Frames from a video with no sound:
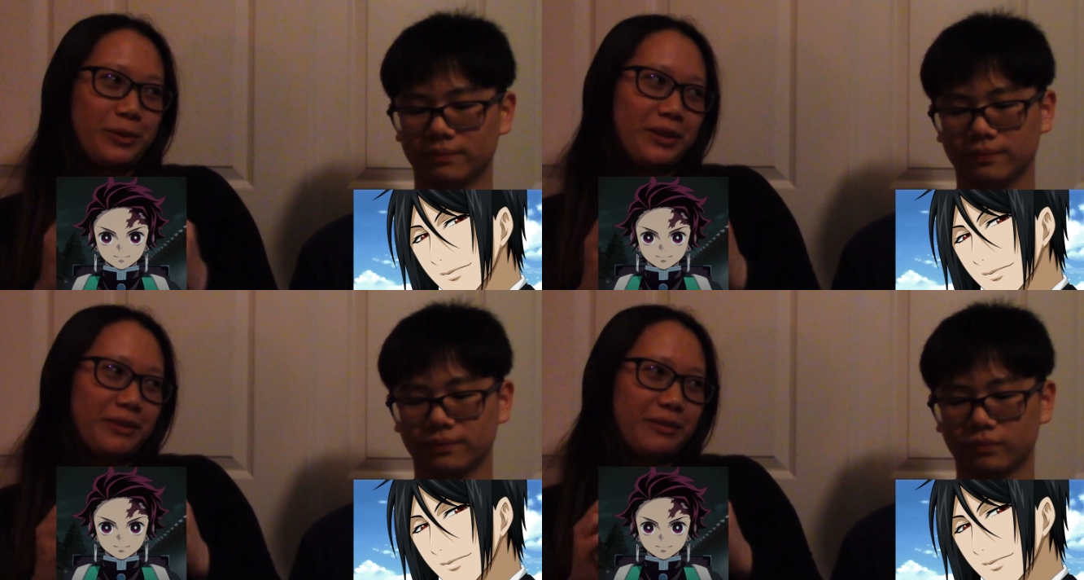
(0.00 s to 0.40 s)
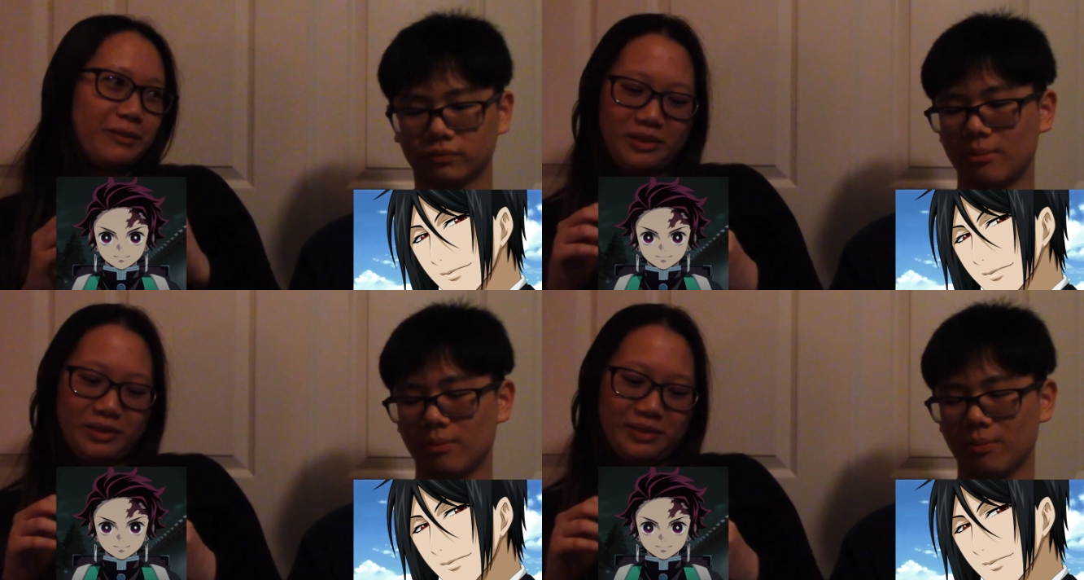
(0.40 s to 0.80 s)
Speaker 1: win.
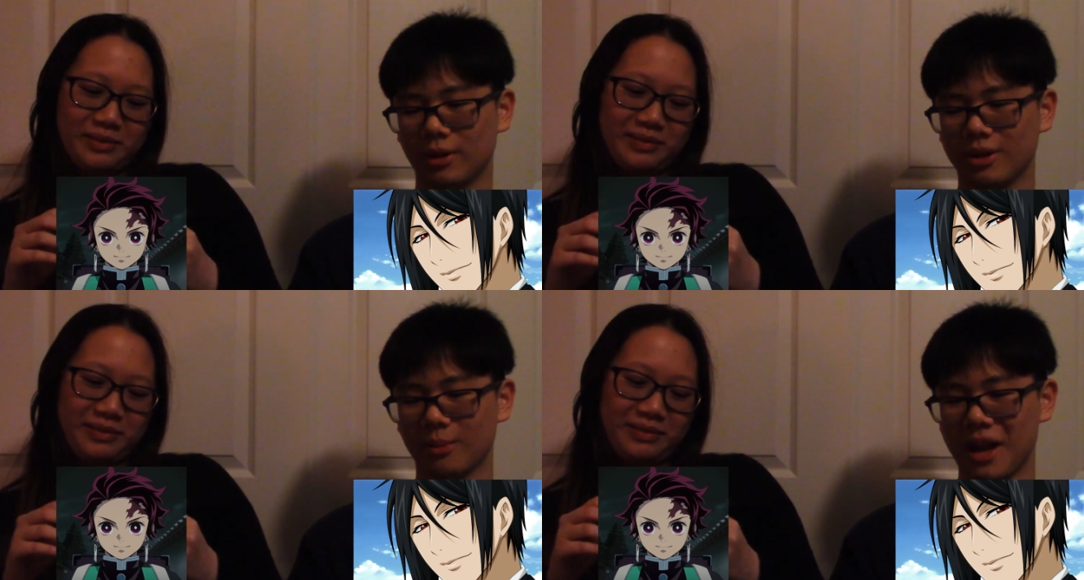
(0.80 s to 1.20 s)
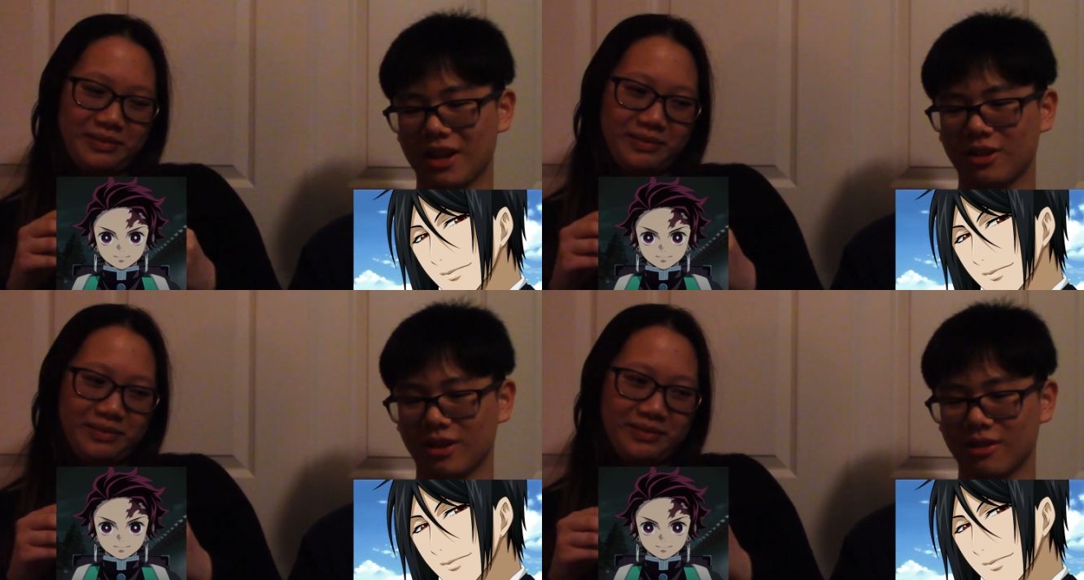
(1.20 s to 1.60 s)
Speaker 2: But
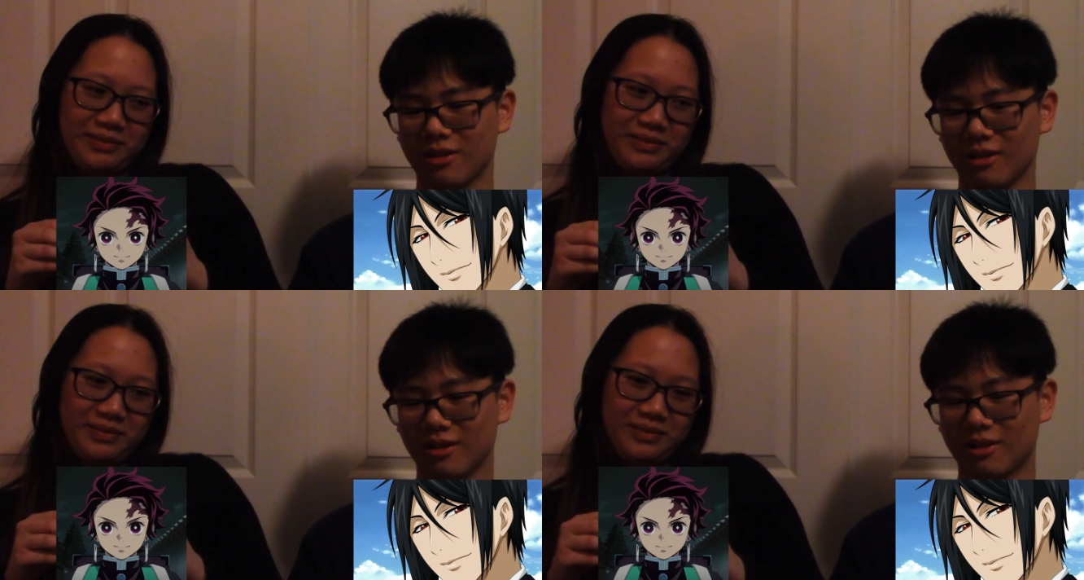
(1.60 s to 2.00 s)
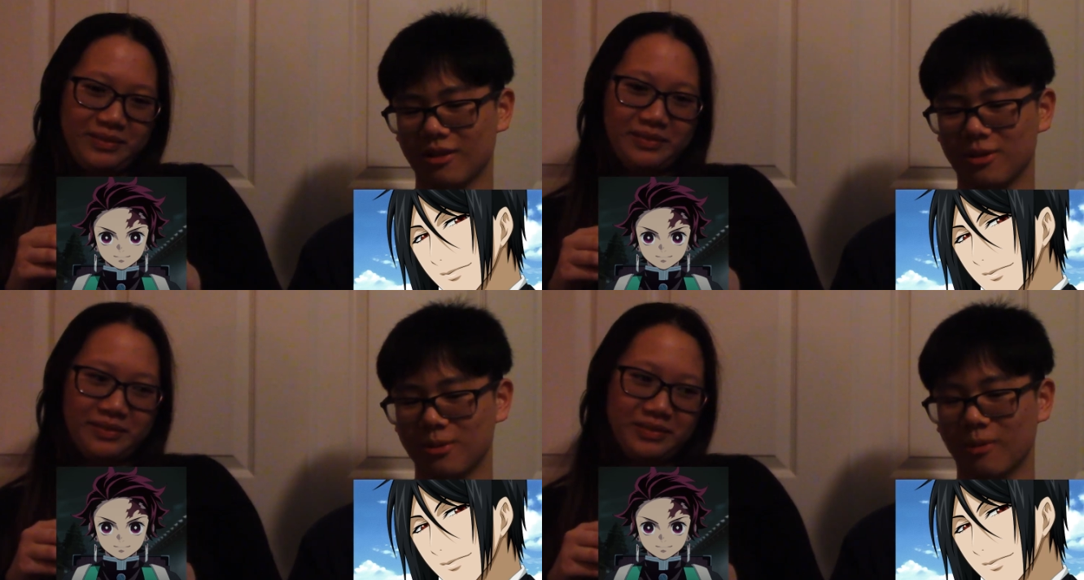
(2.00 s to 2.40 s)
Sebastian
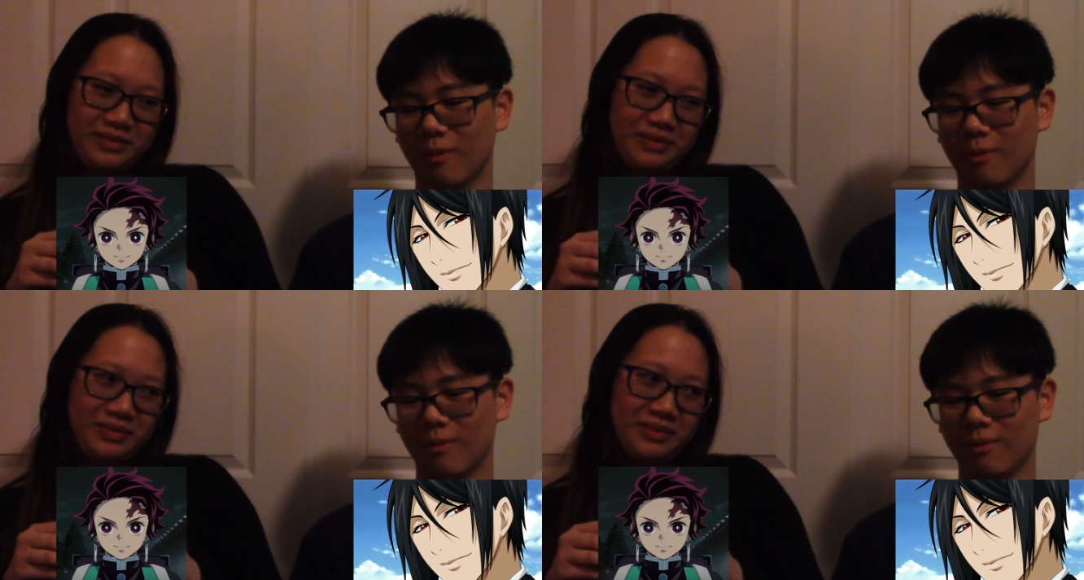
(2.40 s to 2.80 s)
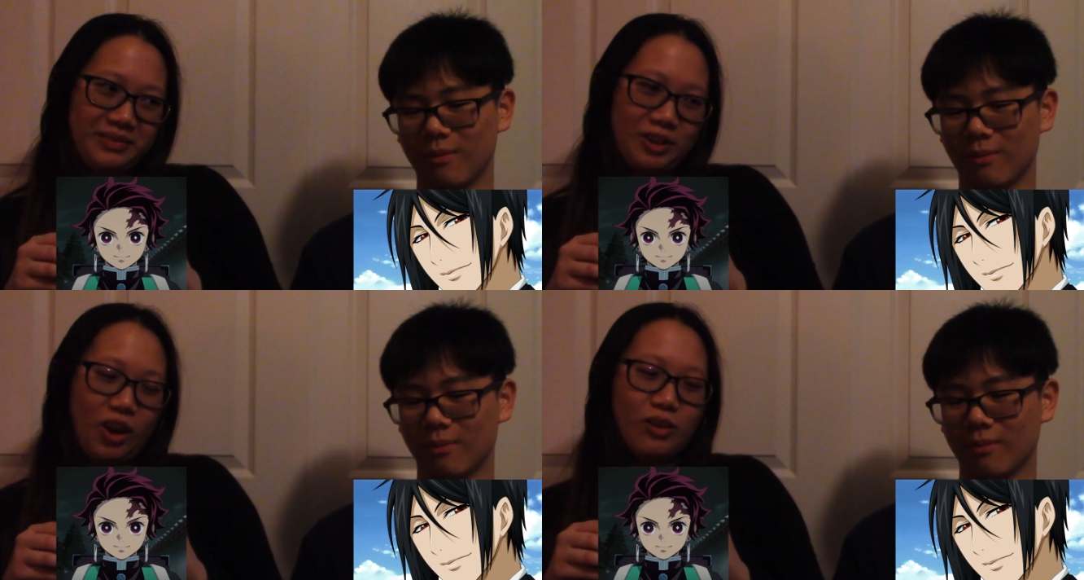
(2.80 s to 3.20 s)
could do.
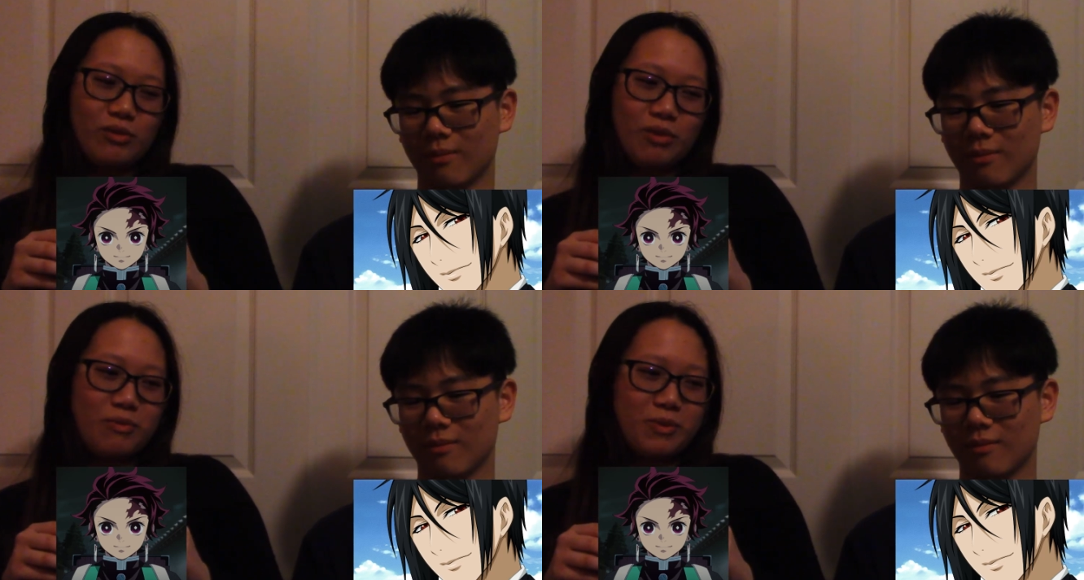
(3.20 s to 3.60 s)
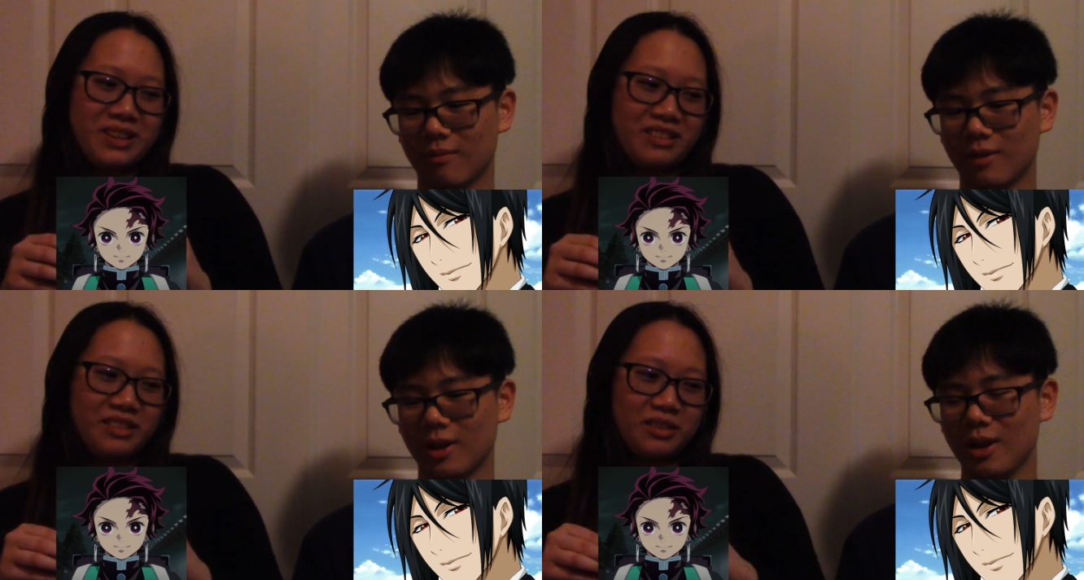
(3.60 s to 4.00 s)
Speaker 1: Tanjiro
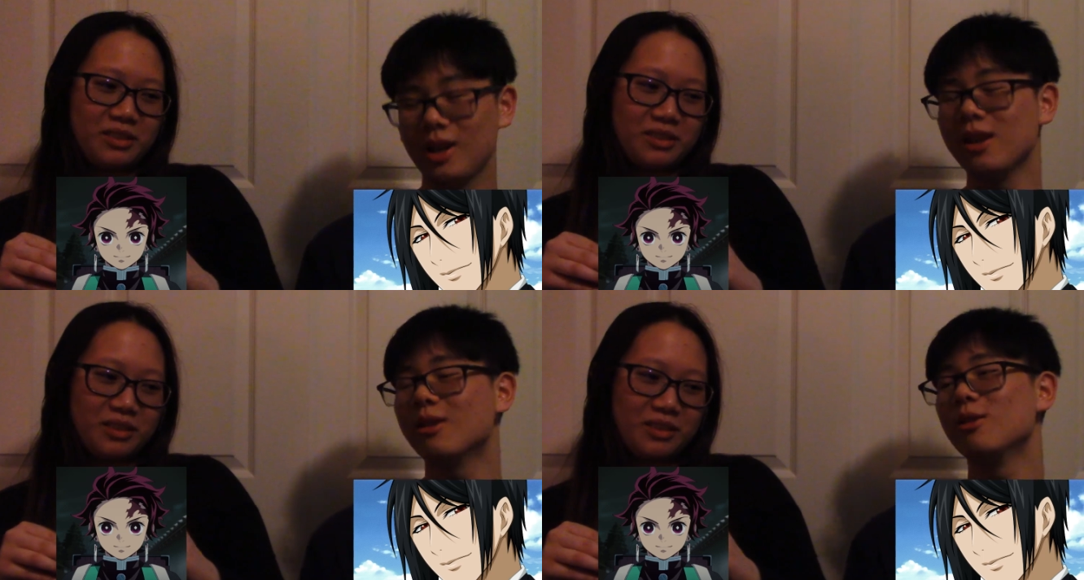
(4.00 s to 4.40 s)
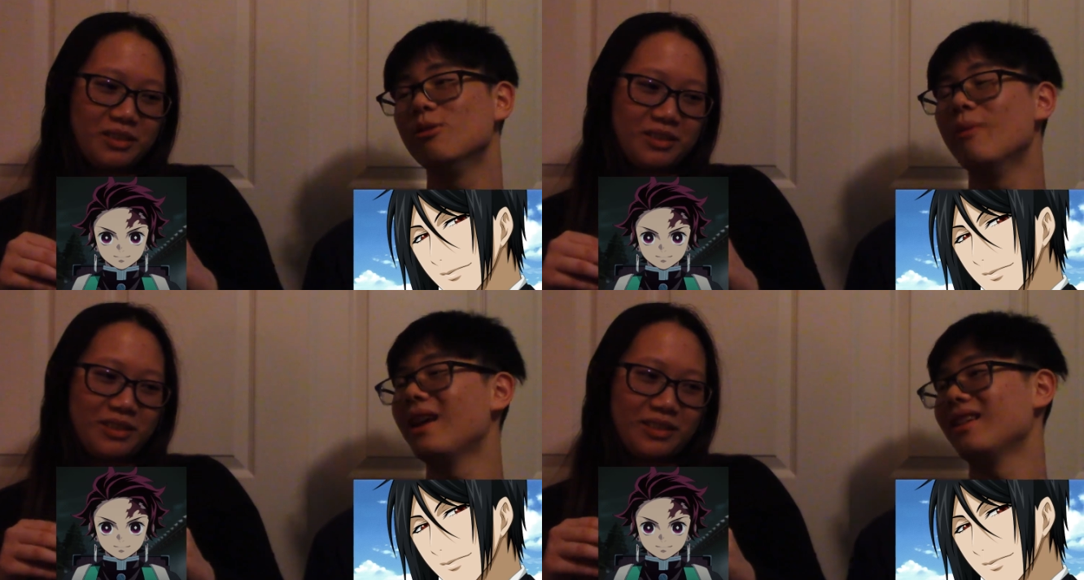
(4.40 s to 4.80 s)
wins.
Speaker 2: He could
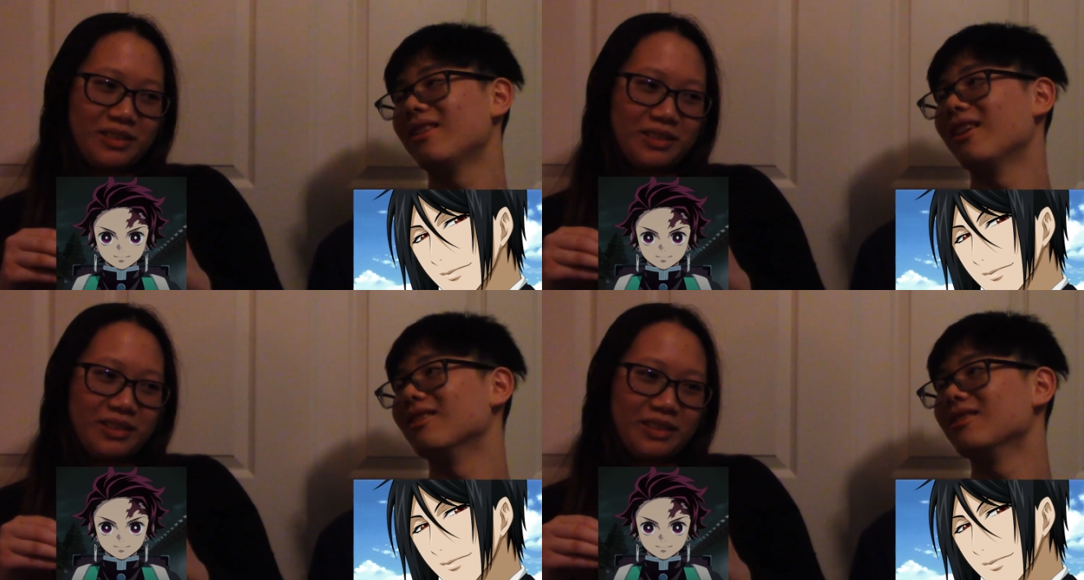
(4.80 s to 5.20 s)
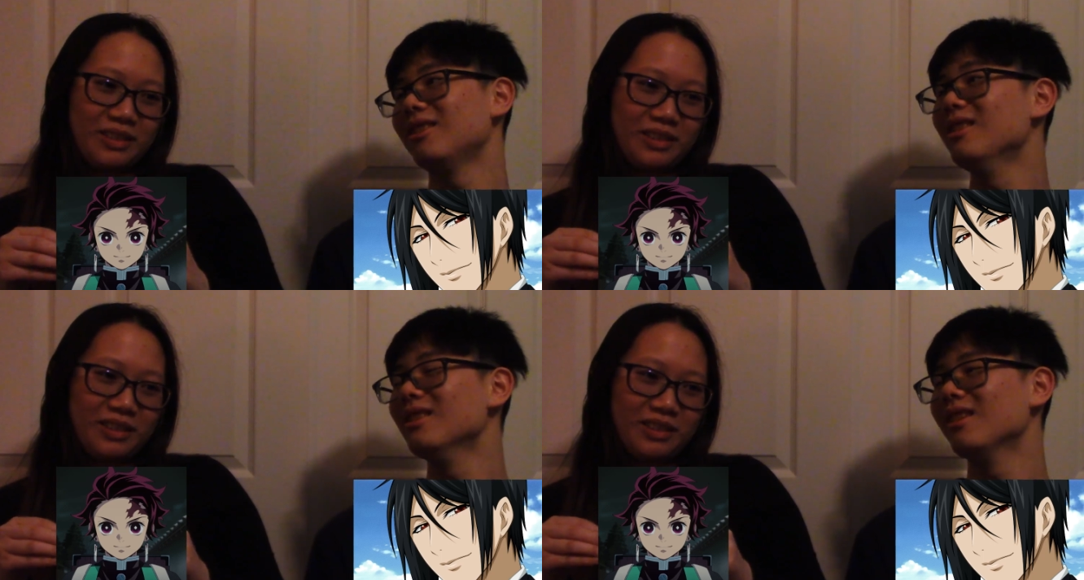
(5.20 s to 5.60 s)
do many things.
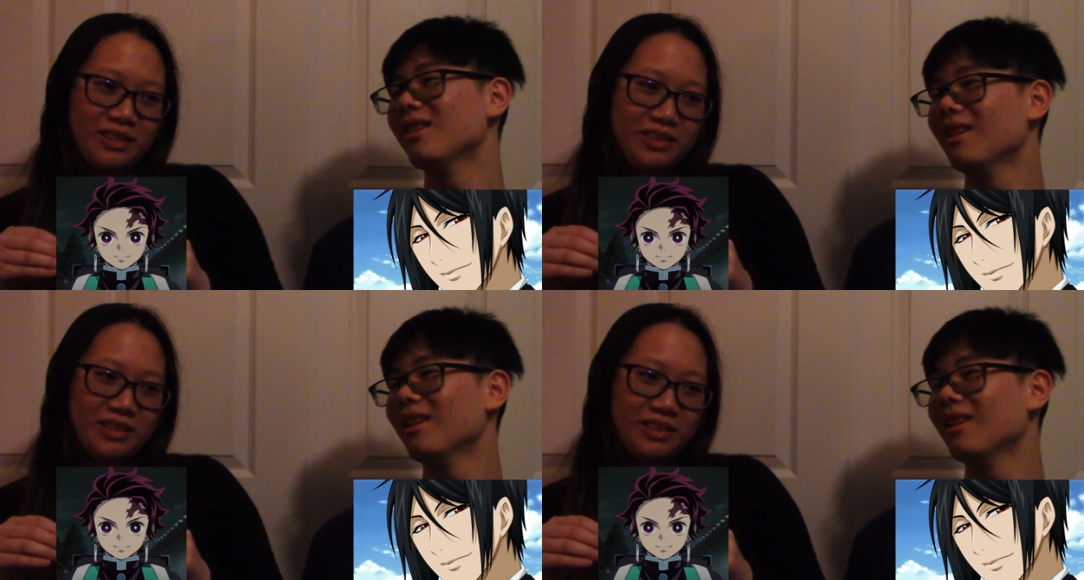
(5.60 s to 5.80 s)
He,